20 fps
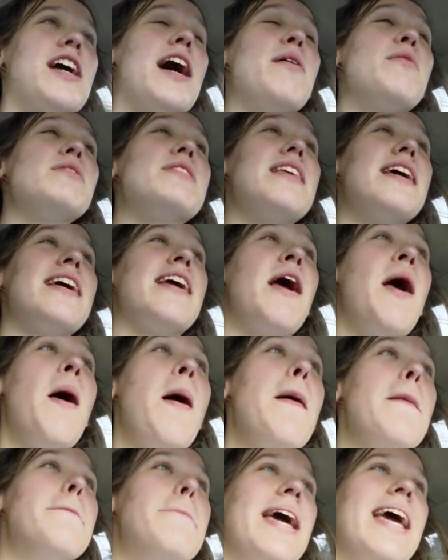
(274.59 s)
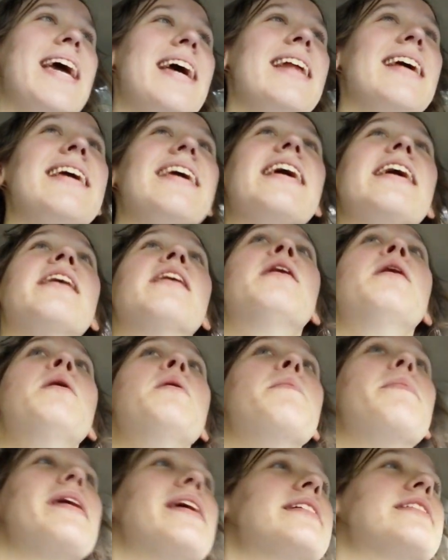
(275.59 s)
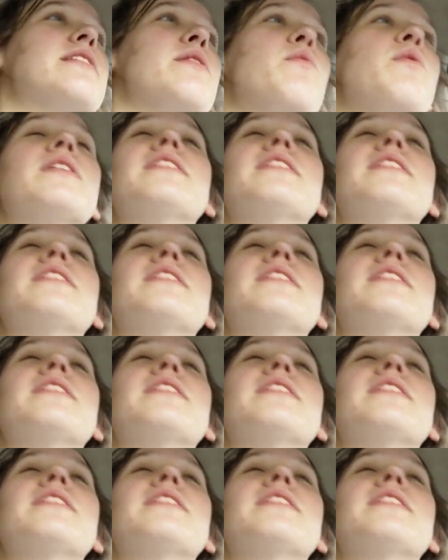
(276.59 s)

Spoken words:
I was like panicking because it